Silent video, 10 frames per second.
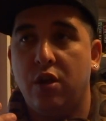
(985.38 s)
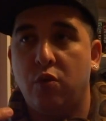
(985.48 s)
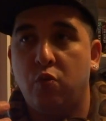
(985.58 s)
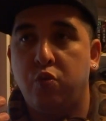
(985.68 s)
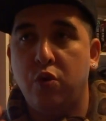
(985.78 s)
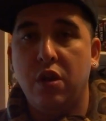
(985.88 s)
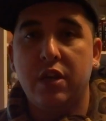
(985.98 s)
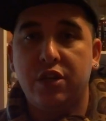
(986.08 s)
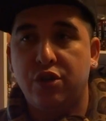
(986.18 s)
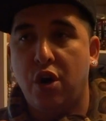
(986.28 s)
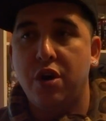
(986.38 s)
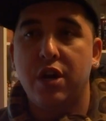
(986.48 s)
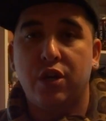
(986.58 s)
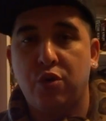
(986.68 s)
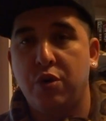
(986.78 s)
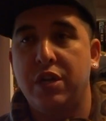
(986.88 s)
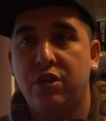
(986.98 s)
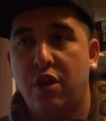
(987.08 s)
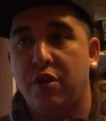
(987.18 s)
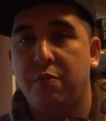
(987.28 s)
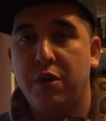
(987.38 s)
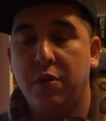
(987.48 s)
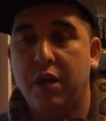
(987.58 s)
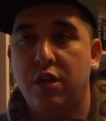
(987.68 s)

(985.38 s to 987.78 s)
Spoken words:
really starting to increase on their beauty.